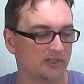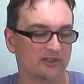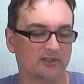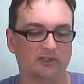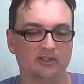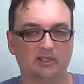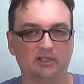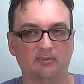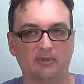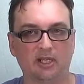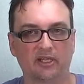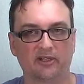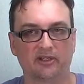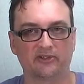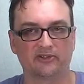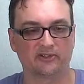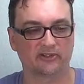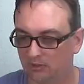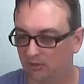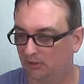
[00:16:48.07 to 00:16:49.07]
the eBay
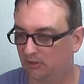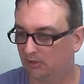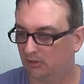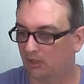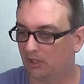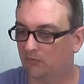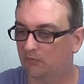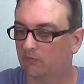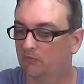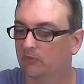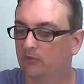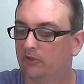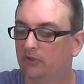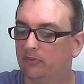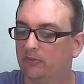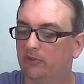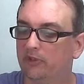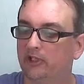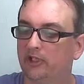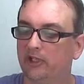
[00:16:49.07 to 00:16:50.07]
listing. I
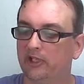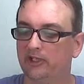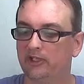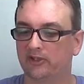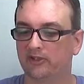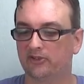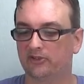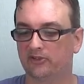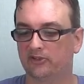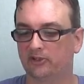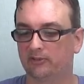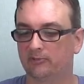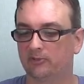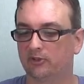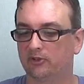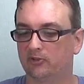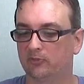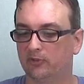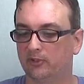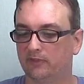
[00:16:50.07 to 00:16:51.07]
really like this
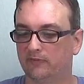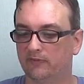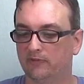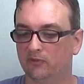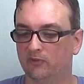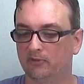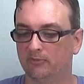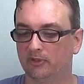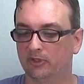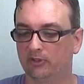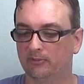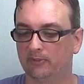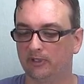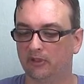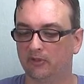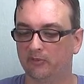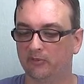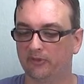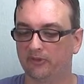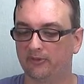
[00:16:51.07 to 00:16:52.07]
Sigma
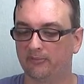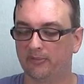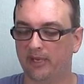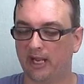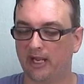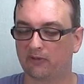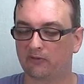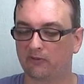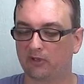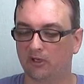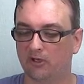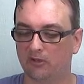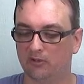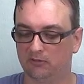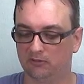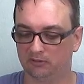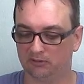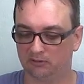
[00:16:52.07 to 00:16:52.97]
24mm with the macro.